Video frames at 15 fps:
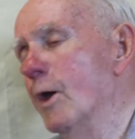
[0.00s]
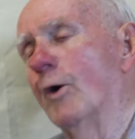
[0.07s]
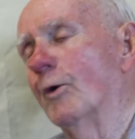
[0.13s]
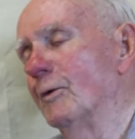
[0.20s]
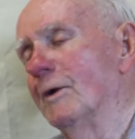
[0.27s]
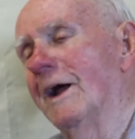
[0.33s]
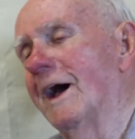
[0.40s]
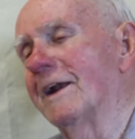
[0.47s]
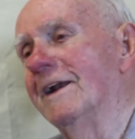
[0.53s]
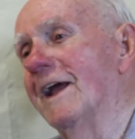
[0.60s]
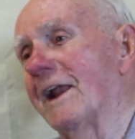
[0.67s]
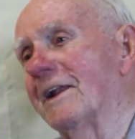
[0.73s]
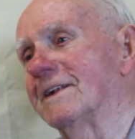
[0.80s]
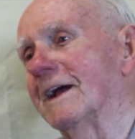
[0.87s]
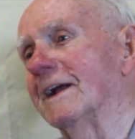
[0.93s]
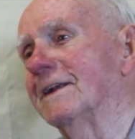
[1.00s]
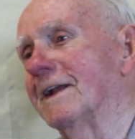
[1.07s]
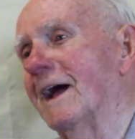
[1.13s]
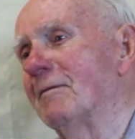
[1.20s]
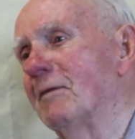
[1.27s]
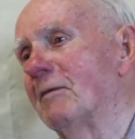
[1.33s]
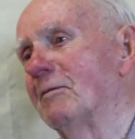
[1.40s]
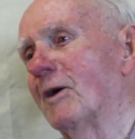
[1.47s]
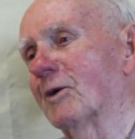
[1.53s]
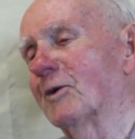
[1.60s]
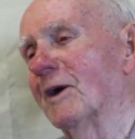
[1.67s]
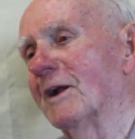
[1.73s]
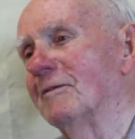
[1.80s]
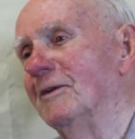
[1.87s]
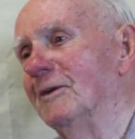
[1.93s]
No, not at that time. I bought
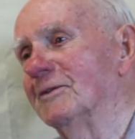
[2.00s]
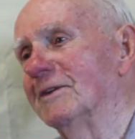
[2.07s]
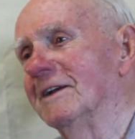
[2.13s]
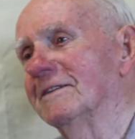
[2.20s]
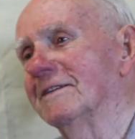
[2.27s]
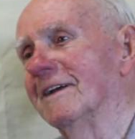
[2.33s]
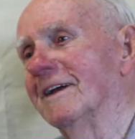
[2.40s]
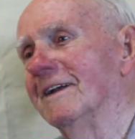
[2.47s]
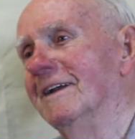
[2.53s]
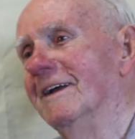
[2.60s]
quite a few since then,